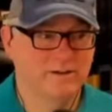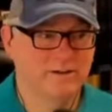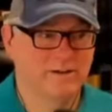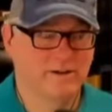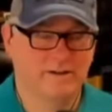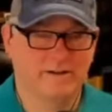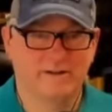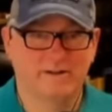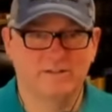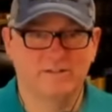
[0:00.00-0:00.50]

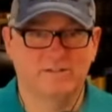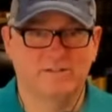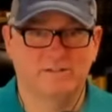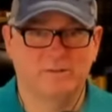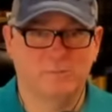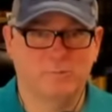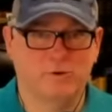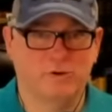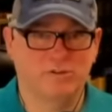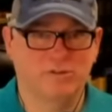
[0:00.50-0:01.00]
against
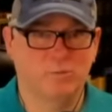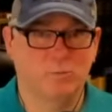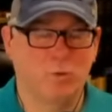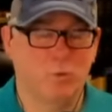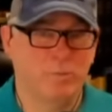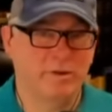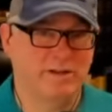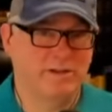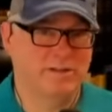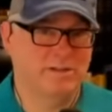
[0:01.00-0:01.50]
this person
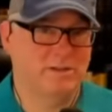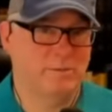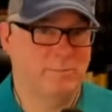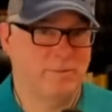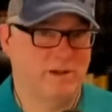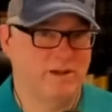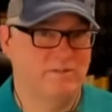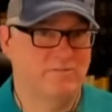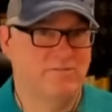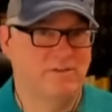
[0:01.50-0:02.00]
will be to the
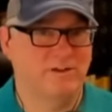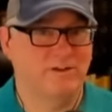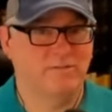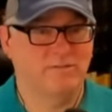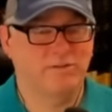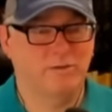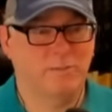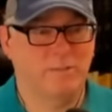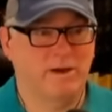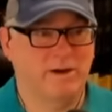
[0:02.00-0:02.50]
benefit of
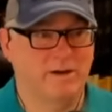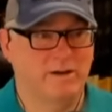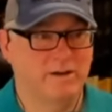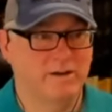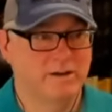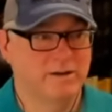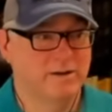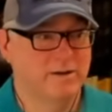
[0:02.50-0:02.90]
somebody